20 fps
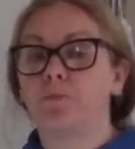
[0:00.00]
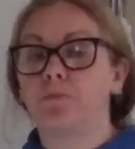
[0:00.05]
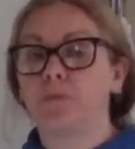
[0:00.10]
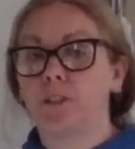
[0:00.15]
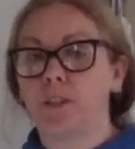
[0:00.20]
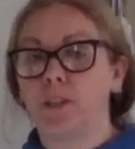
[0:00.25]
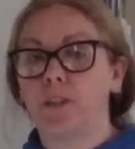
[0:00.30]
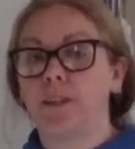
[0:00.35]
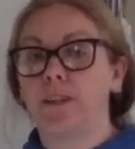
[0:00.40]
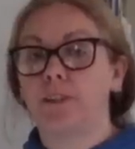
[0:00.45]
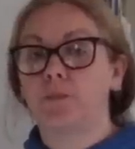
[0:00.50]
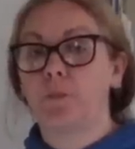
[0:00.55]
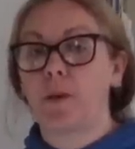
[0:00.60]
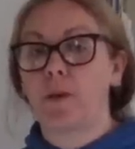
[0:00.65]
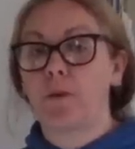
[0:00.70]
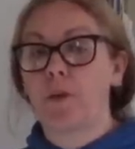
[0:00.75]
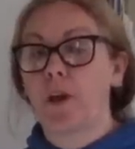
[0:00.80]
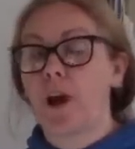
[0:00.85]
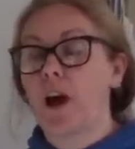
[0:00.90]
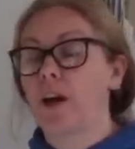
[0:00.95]
to this
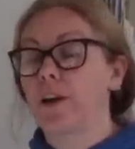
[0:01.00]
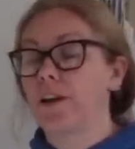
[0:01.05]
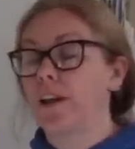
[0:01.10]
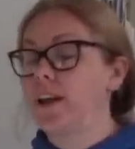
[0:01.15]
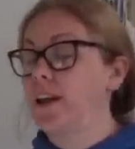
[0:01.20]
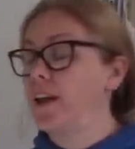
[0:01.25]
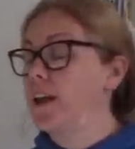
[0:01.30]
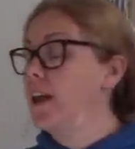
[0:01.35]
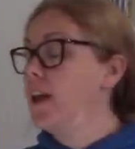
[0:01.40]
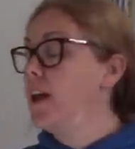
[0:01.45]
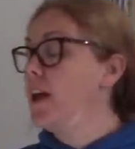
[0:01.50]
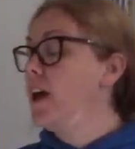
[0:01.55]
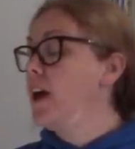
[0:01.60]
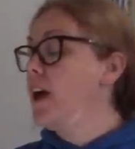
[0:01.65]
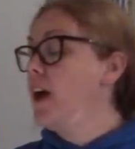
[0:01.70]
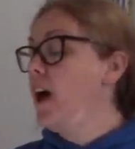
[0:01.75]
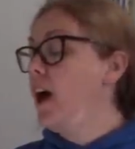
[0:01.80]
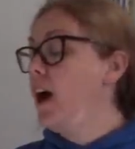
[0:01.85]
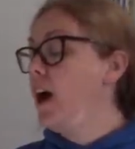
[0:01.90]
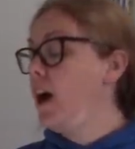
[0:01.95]
biryani.
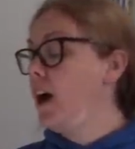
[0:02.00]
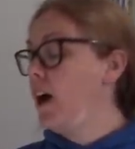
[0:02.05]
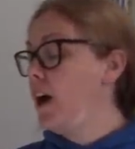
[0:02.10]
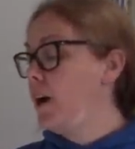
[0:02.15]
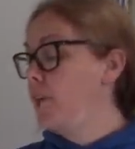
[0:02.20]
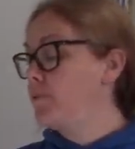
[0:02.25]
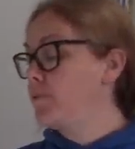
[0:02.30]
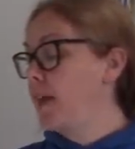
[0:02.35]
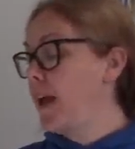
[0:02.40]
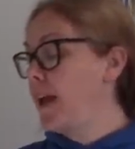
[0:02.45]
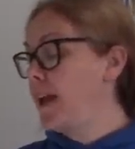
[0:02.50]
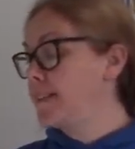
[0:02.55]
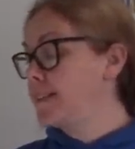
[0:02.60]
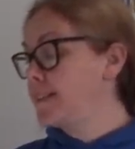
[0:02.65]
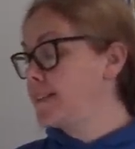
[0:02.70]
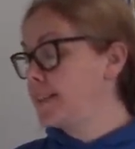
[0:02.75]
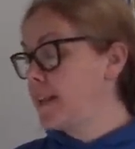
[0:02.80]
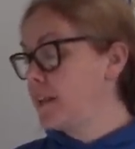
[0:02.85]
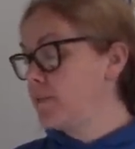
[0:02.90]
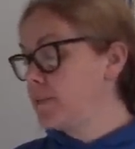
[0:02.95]
It's
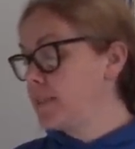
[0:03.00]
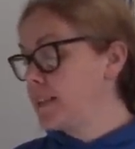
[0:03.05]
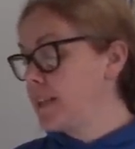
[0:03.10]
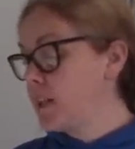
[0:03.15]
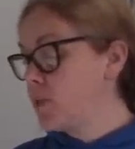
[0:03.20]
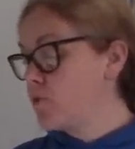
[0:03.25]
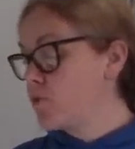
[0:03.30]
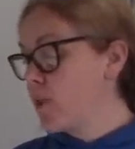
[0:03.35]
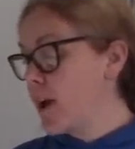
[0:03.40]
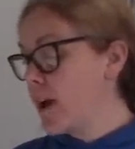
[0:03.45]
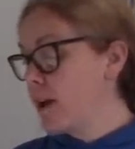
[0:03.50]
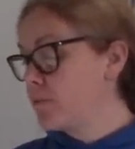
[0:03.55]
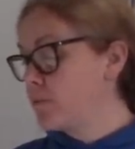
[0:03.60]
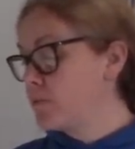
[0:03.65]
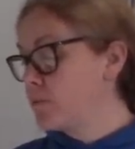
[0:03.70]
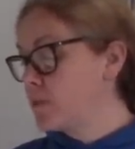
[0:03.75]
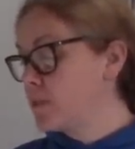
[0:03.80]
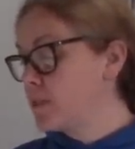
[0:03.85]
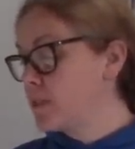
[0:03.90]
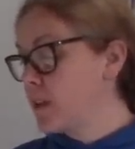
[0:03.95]
70
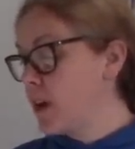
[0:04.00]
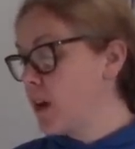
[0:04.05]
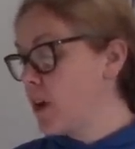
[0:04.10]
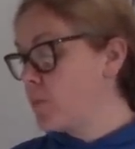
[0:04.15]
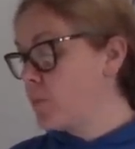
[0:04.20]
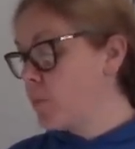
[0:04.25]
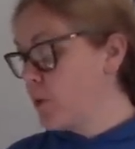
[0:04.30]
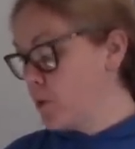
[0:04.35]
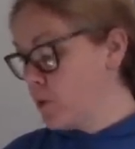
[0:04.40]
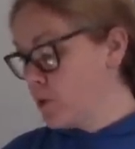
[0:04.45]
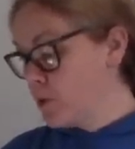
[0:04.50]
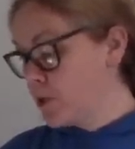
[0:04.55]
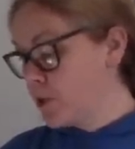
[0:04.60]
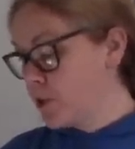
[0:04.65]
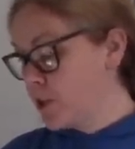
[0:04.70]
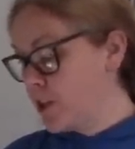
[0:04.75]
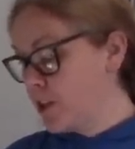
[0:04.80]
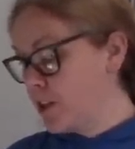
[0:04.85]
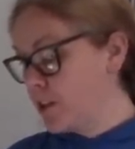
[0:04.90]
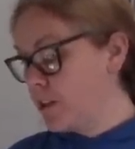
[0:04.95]
grams a
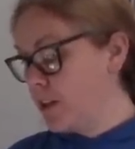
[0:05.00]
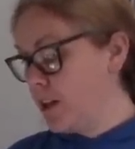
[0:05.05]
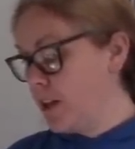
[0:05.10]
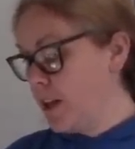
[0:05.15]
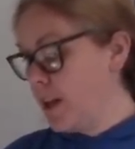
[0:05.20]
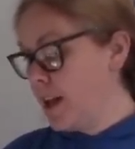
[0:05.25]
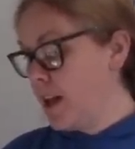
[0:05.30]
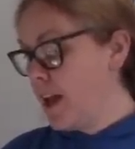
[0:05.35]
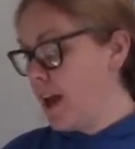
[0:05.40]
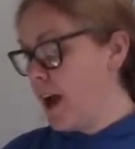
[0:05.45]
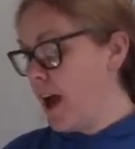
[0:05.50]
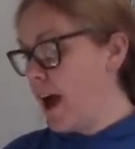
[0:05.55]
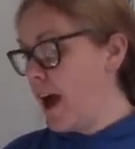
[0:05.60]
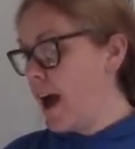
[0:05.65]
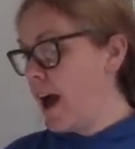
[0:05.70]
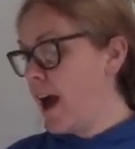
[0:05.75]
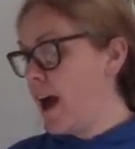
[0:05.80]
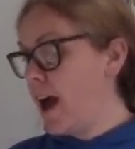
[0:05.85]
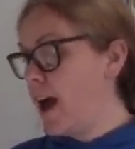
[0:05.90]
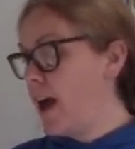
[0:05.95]
portion,
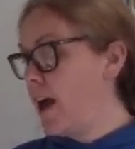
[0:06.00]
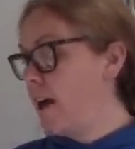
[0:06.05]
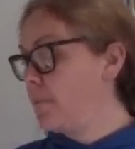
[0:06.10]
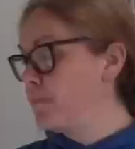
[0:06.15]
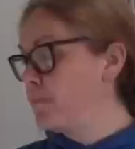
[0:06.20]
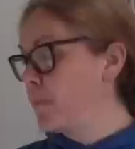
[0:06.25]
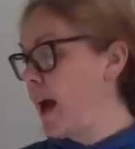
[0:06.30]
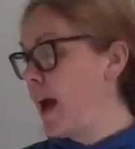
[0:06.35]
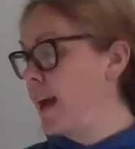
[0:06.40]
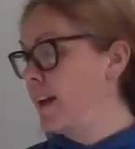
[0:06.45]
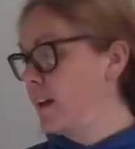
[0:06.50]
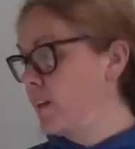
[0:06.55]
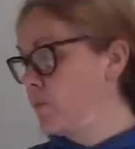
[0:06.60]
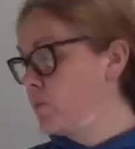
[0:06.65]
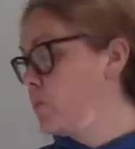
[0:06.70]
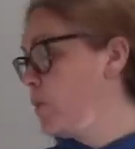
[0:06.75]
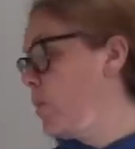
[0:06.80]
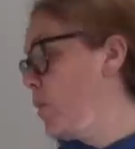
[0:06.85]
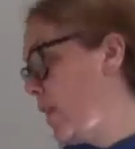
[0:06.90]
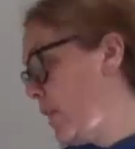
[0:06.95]
and
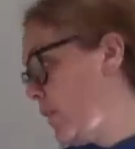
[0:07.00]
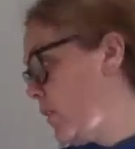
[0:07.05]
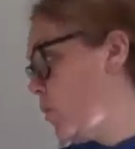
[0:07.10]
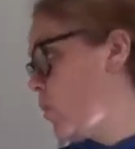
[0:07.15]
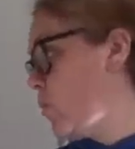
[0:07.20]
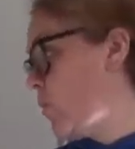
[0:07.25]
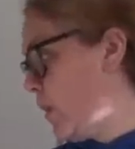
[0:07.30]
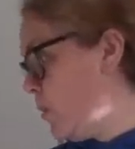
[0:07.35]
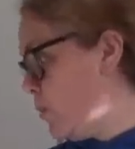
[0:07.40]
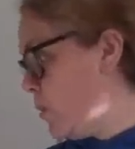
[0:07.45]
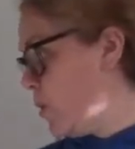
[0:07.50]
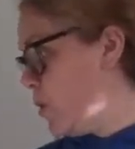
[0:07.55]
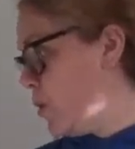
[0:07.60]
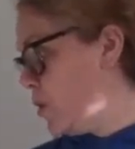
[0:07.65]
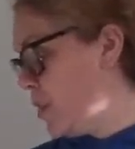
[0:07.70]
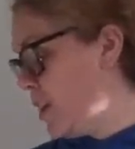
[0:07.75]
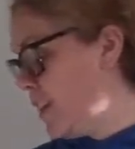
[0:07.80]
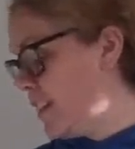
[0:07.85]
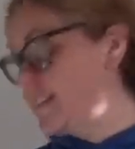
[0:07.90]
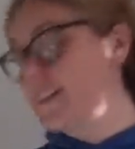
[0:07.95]
I've put in three
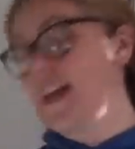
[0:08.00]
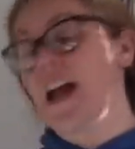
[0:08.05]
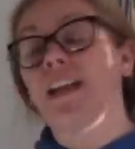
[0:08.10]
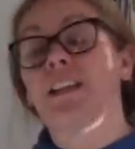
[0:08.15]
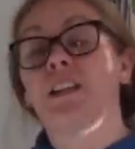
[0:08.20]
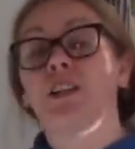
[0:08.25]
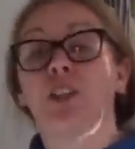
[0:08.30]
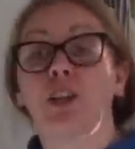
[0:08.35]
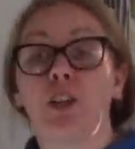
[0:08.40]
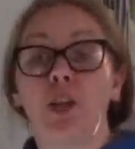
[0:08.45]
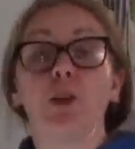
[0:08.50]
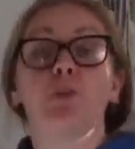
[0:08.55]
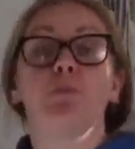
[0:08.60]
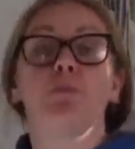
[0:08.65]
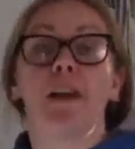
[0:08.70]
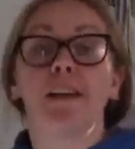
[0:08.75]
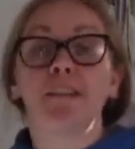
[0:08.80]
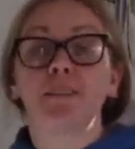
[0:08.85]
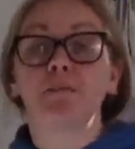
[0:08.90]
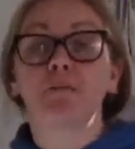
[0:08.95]
portions. I do
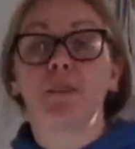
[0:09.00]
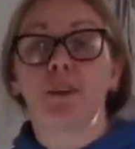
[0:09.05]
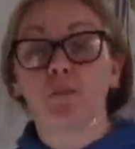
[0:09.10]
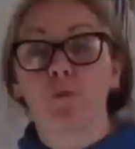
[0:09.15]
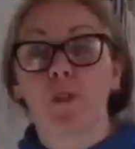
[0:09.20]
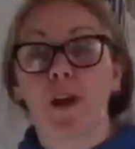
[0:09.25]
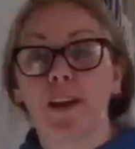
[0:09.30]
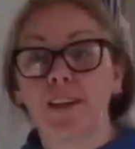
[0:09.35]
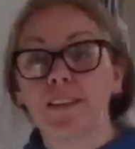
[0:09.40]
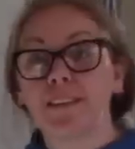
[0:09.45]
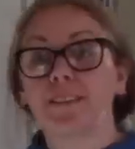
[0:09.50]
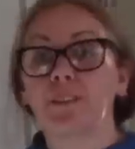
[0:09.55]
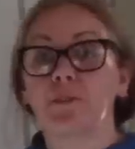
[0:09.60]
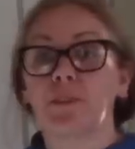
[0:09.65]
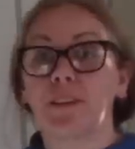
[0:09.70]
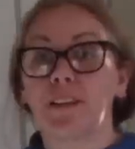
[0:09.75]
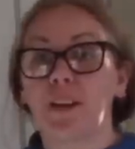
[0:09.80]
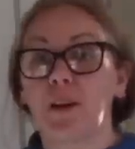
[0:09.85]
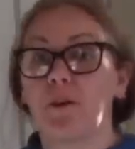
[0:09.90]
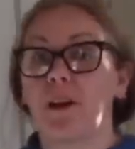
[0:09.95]
measure my rice so
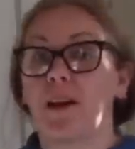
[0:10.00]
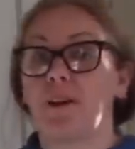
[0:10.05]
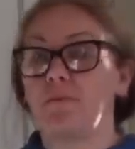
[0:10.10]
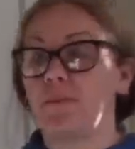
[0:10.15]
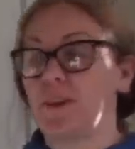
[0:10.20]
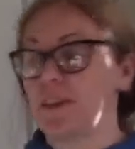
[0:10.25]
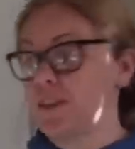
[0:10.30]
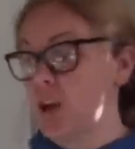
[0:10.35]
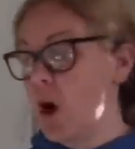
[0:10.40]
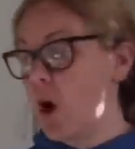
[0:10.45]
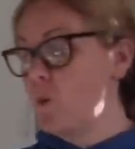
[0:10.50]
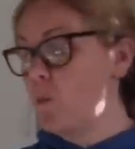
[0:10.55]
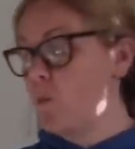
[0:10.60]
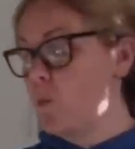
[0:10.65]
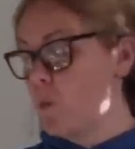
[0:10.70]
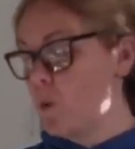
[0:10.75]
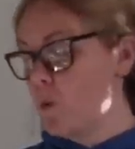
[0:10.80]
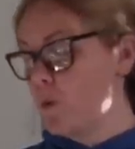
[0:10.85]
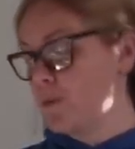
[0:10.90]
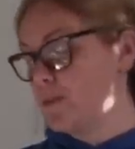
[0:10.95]
I know how much
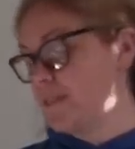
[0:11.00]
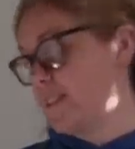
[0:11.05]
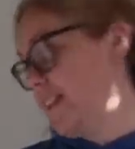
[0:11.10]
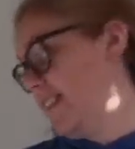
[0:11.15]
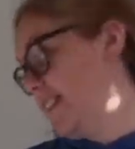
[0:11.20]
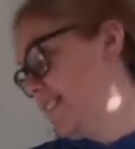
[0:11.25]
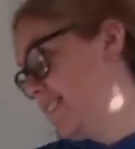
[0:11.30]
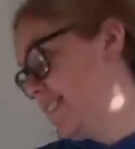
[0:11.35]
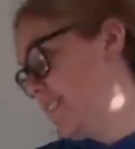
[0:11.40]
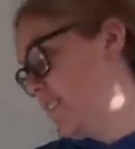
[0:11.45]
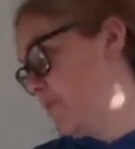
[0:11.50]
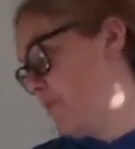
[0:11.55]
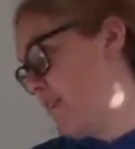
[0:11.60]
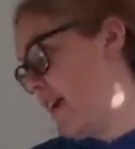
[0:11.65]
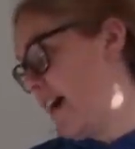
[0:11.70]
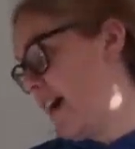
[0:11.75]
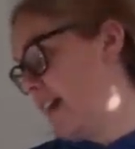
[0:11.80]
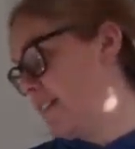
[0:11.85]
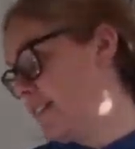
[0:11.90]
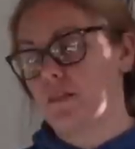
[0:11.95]
water to
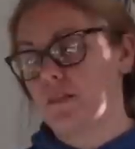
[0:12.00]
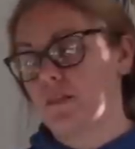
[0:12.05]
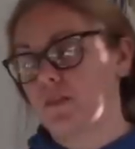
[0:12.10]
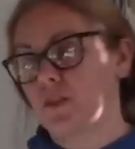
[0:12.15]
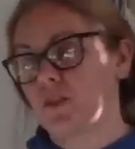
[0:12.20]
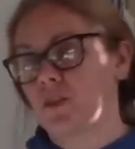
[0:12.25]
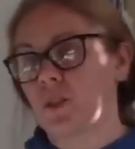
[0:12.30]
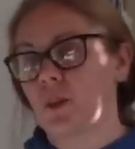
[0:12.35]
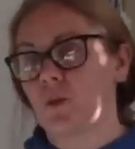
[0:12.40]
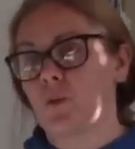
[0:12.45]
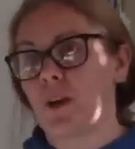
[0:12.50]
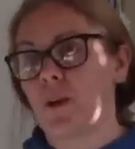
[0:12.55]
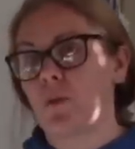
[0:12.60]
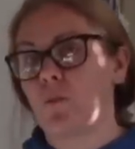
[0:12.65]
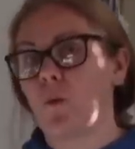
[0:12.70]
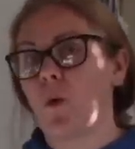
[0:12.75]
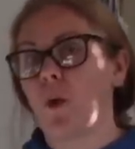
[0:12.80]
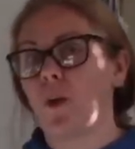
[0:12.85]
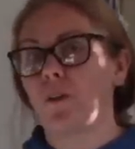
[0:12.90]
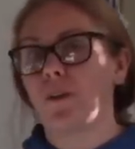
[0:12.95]
add. So I
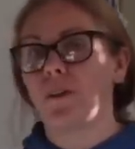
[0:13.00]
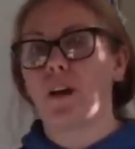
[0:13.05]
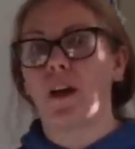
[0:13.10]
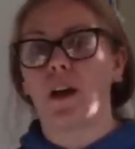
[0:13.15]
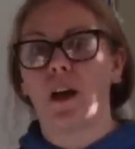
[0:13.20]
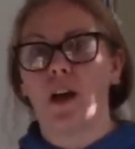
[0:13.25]
want